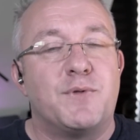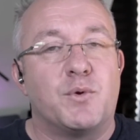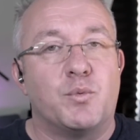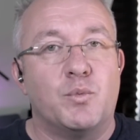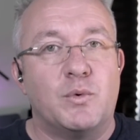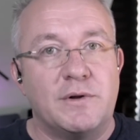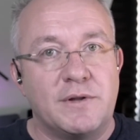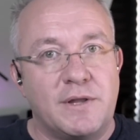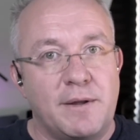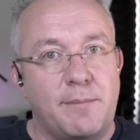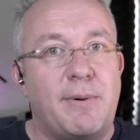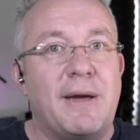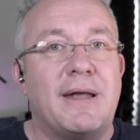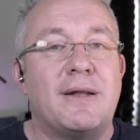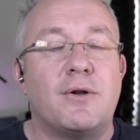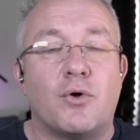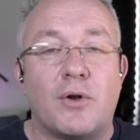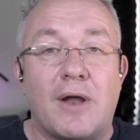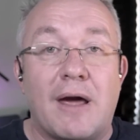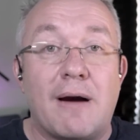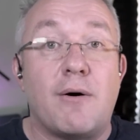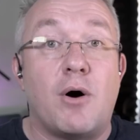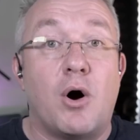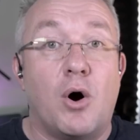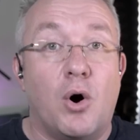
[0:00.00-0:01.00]
will depend
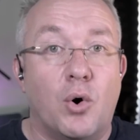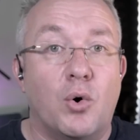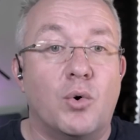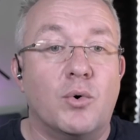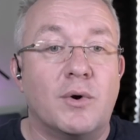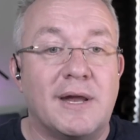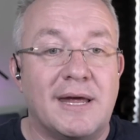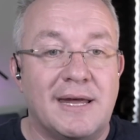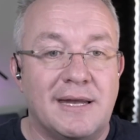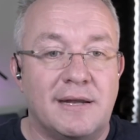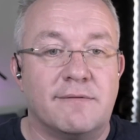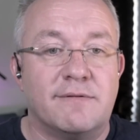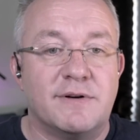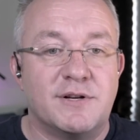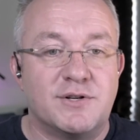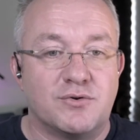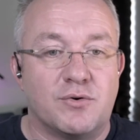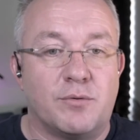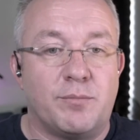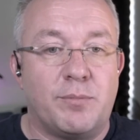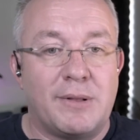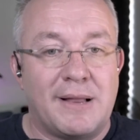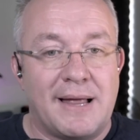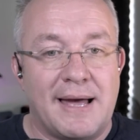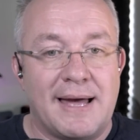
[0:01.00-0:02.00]
on our own
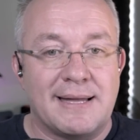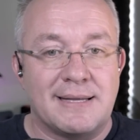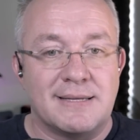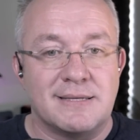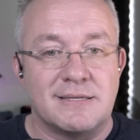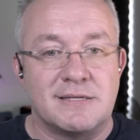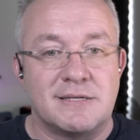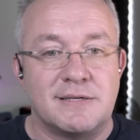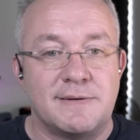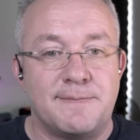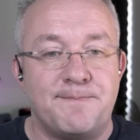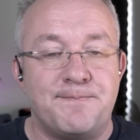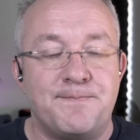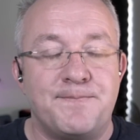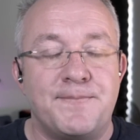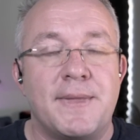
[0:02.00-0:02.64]
individual plans.